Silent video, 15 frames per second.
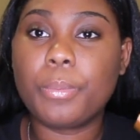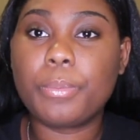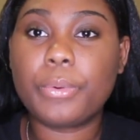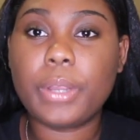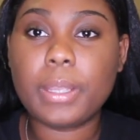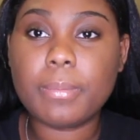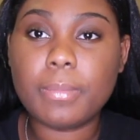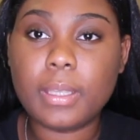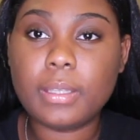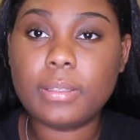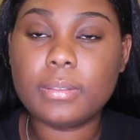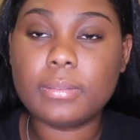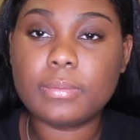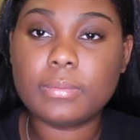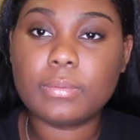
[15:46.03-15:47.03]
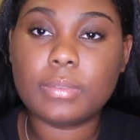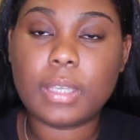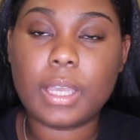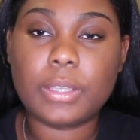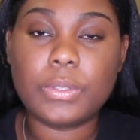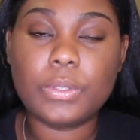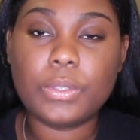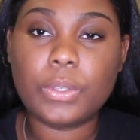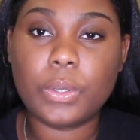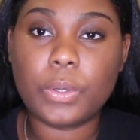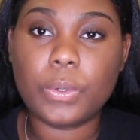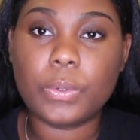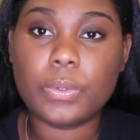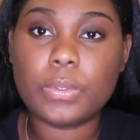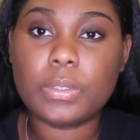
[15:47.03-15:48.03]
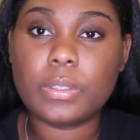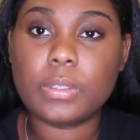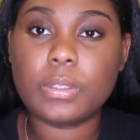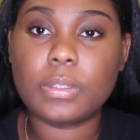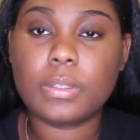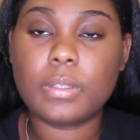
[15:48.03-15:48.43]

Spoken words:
Pregmate. I use those.